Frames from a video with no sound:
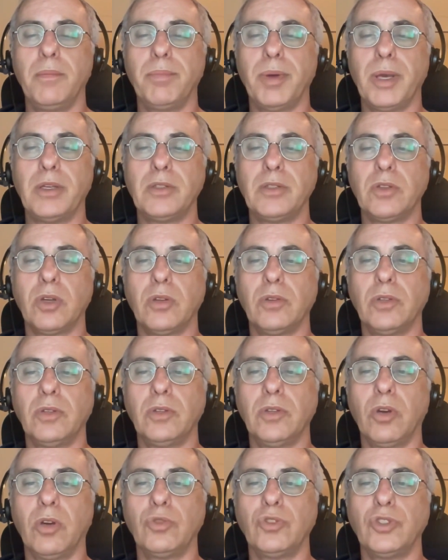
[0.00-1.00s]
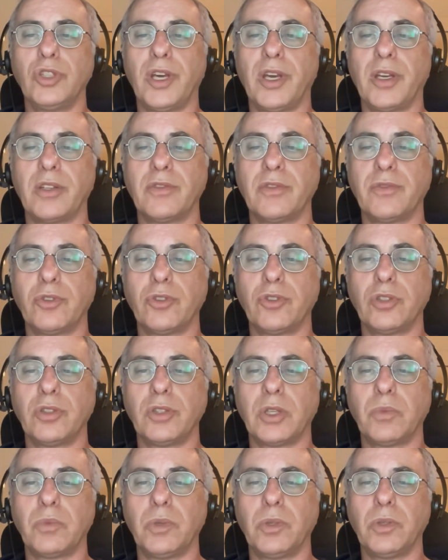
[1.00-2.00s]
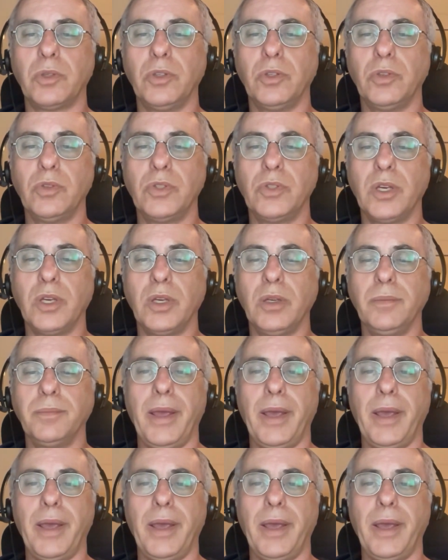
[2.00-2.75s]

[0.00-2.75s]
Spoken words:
based on the Node.js version that we're using.